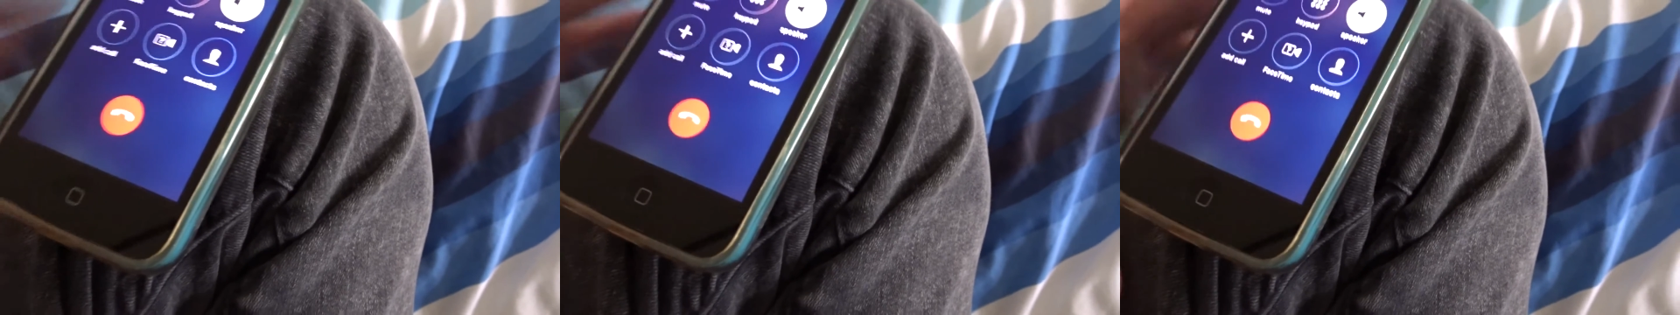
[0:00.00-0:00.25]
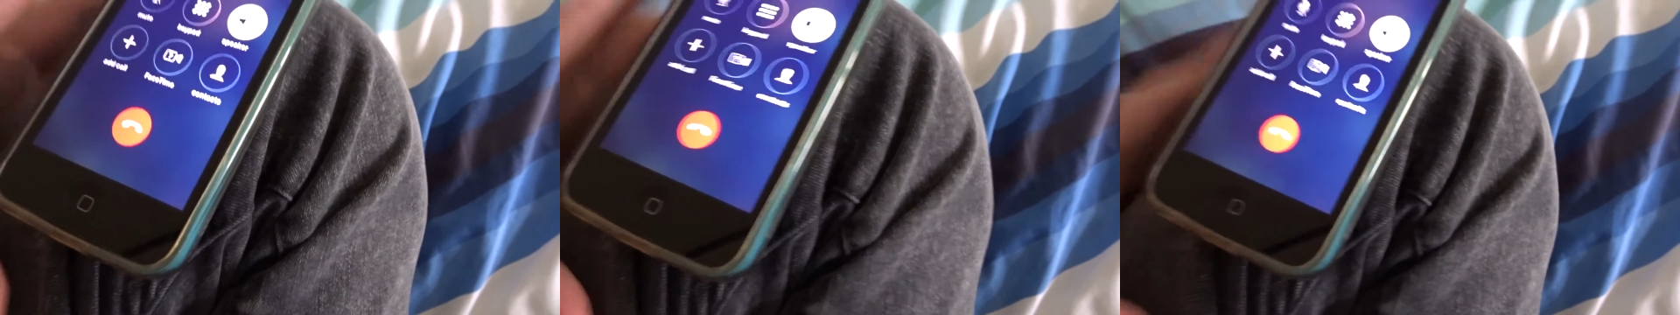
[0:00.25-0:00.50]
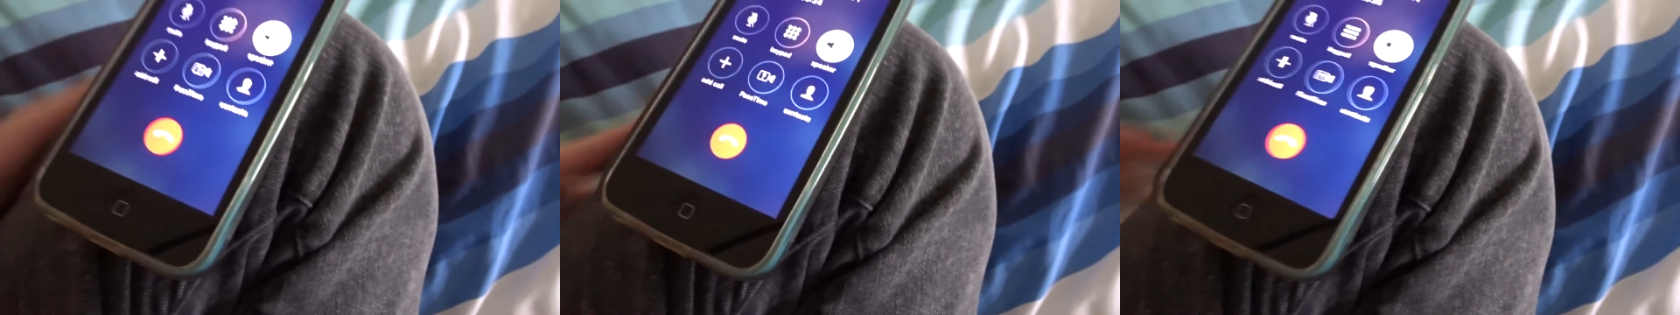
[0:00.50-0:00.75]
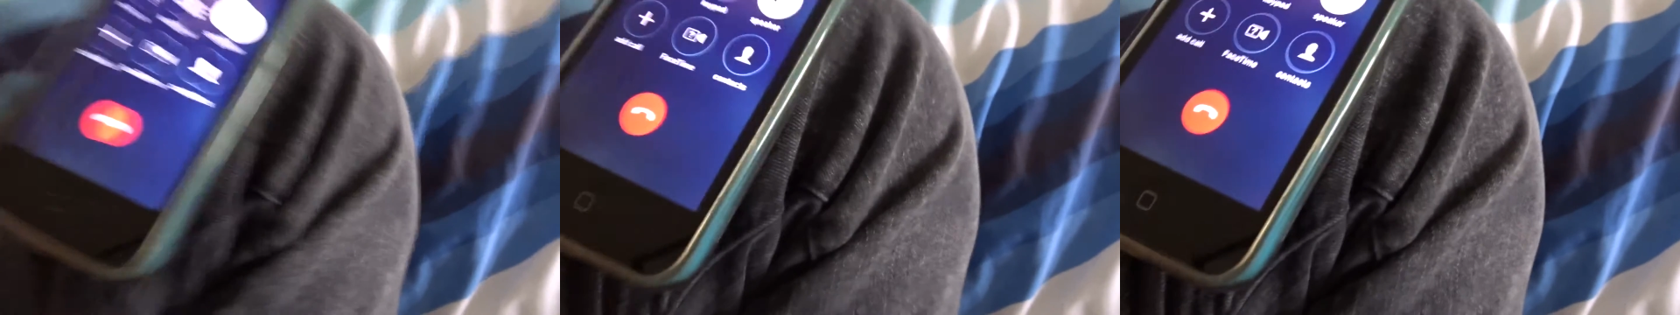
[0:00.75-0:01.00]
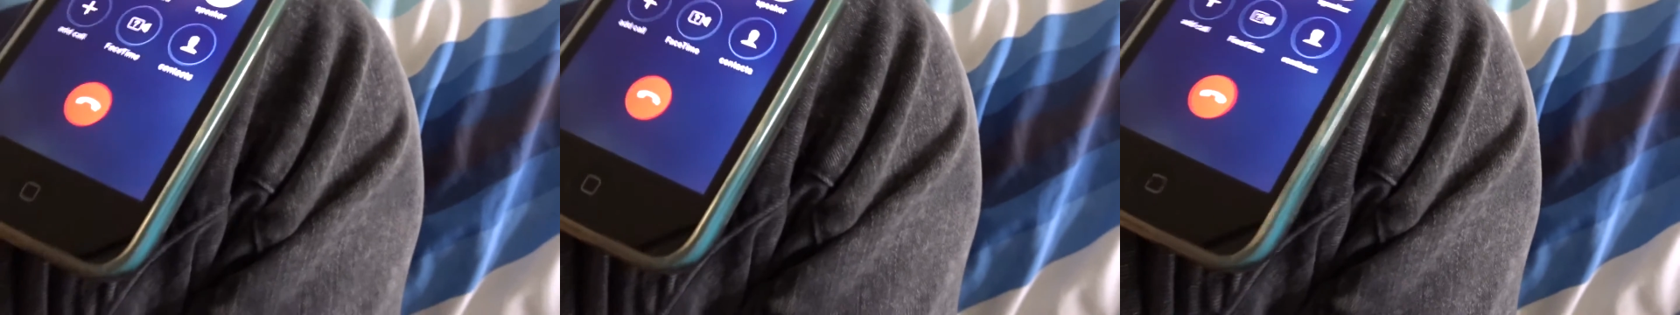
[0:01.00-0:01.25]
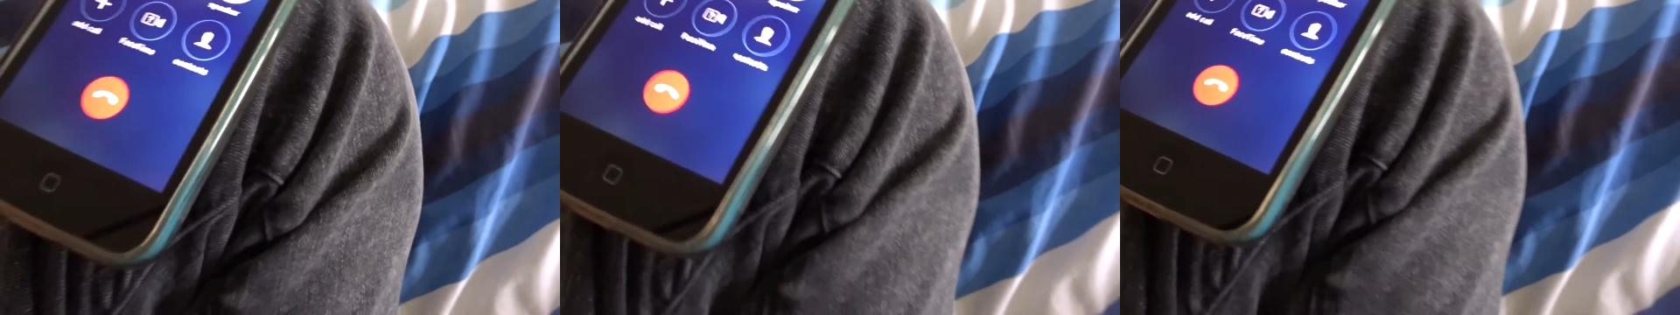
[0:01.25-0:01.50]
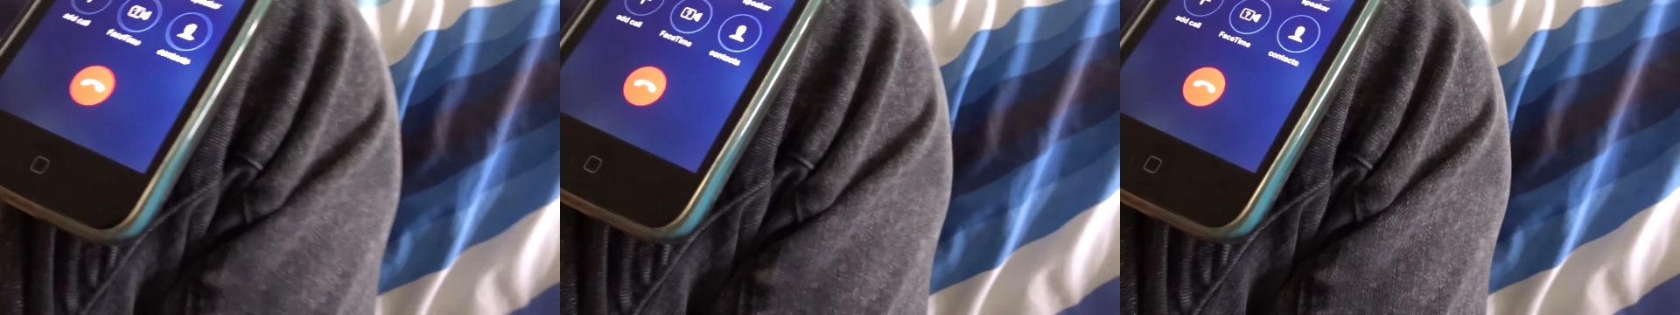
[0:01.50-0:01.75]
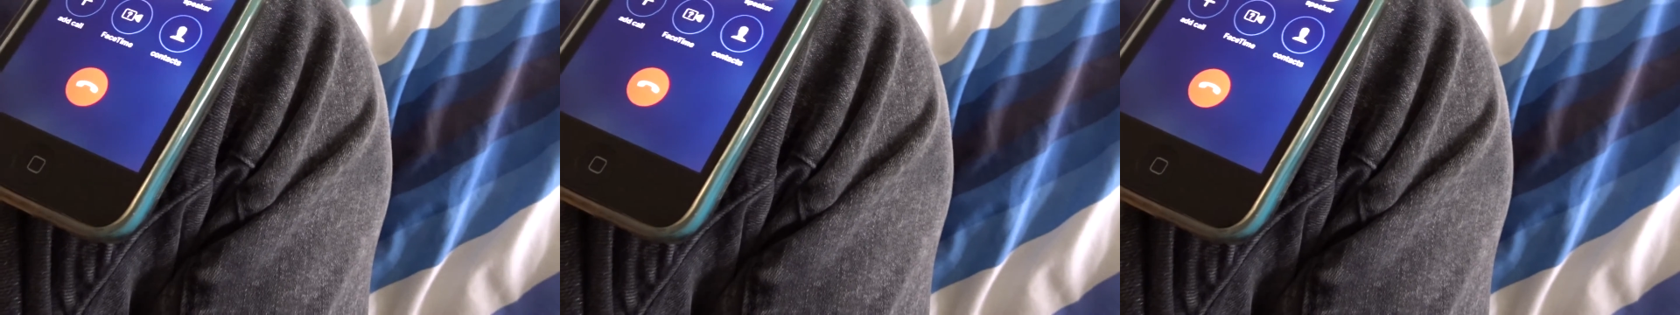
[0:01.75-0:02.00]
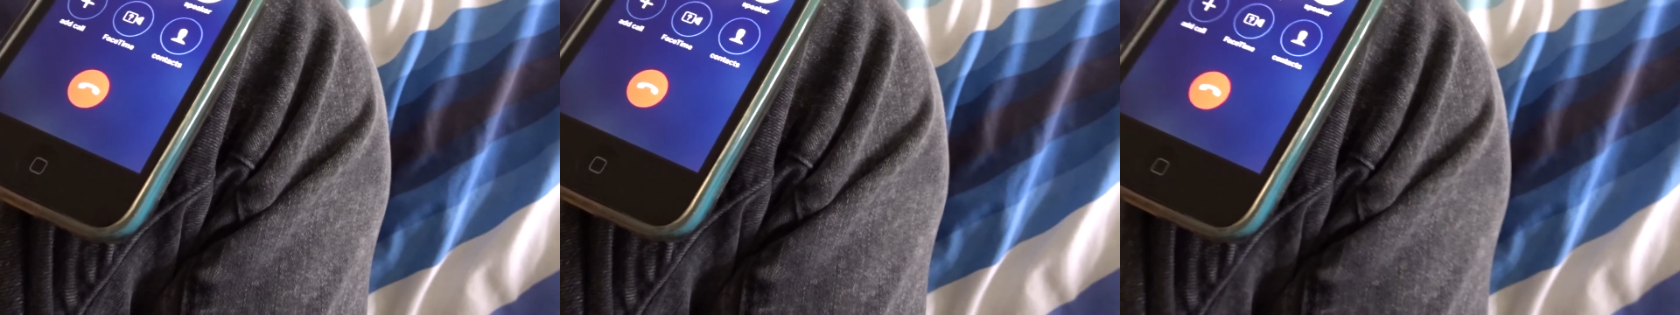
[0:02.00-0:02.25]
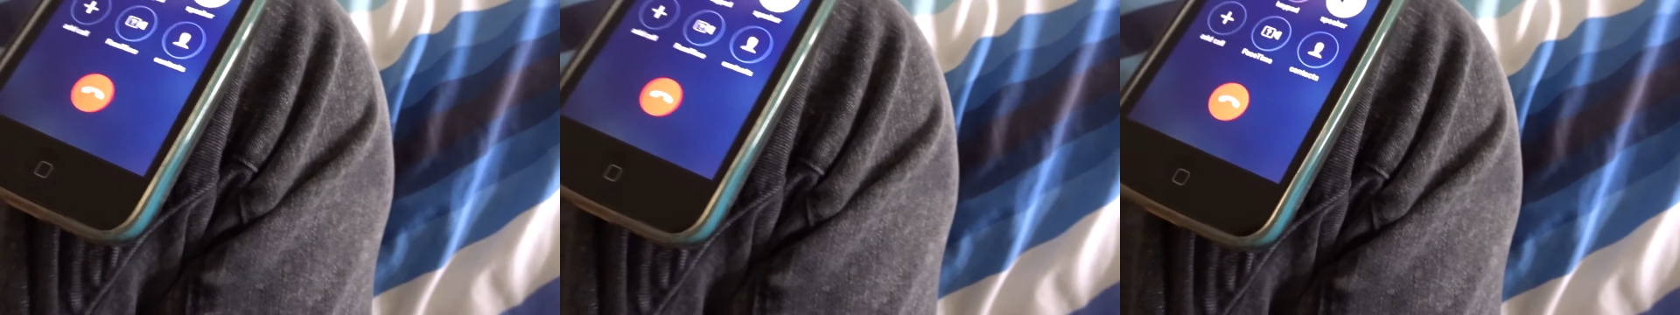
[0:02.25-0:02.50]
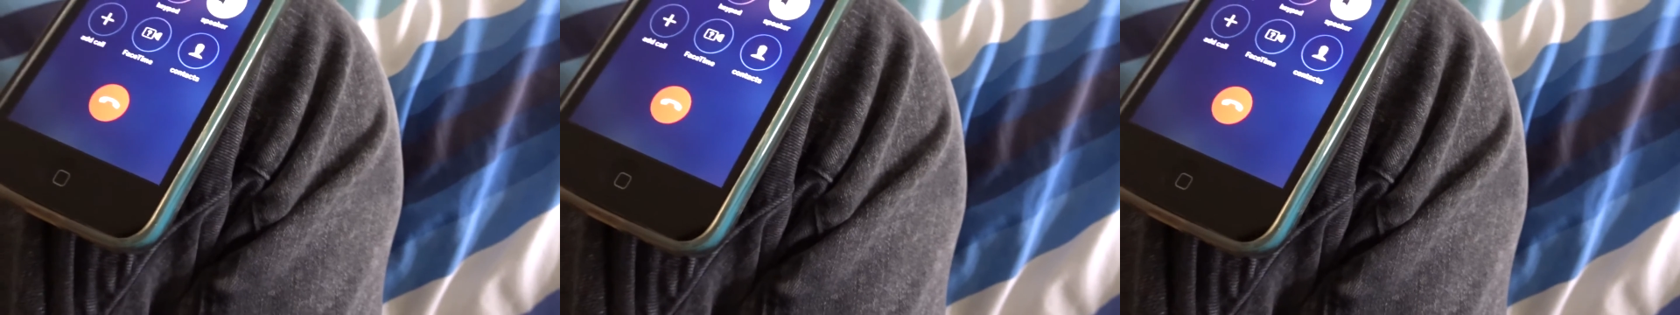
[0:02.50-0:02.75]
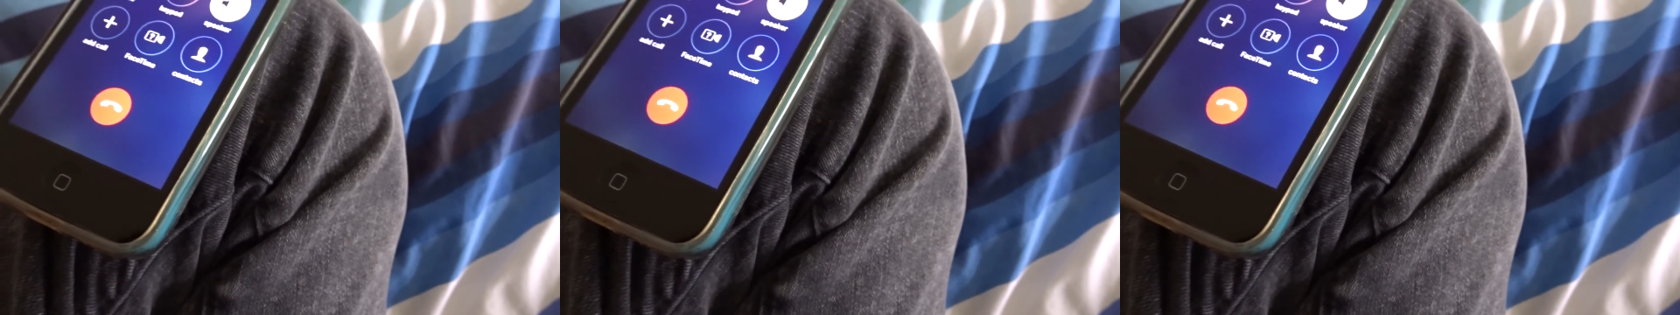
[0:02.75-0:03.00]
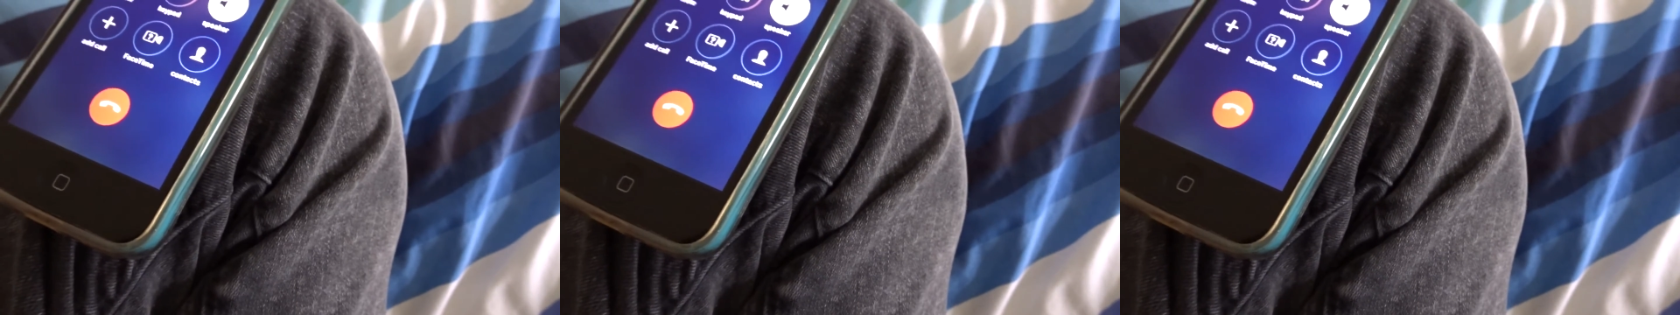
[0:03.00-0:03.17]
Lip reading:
Nobody's mouth can be seen.